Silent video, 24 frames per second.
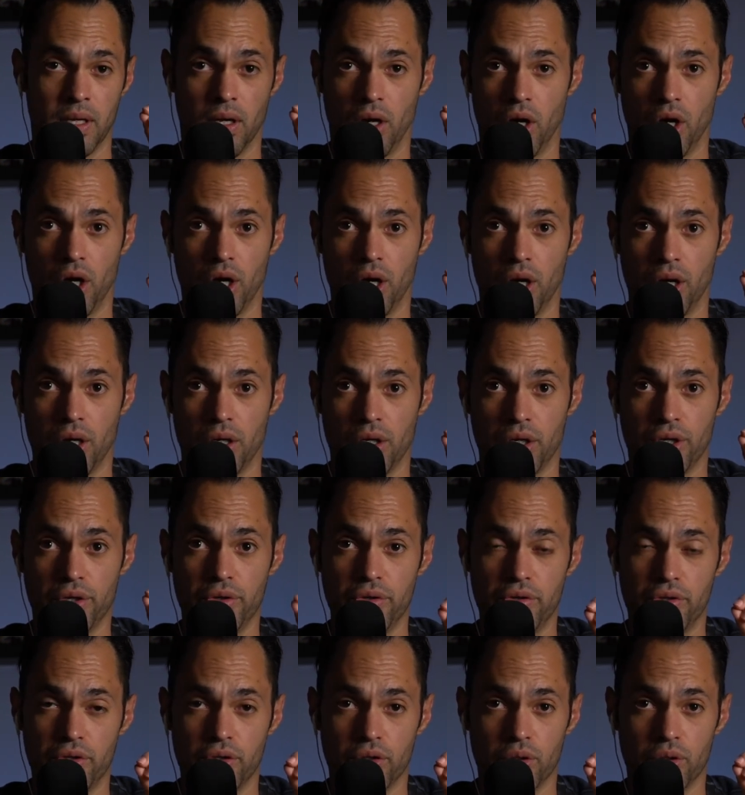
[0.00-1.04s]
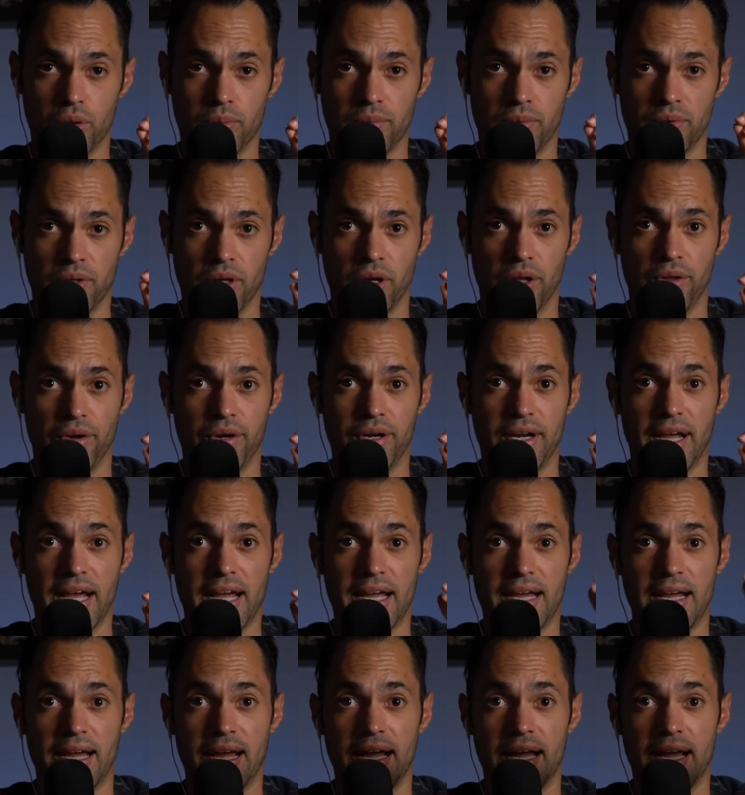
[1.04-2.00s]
on YouTube the other day,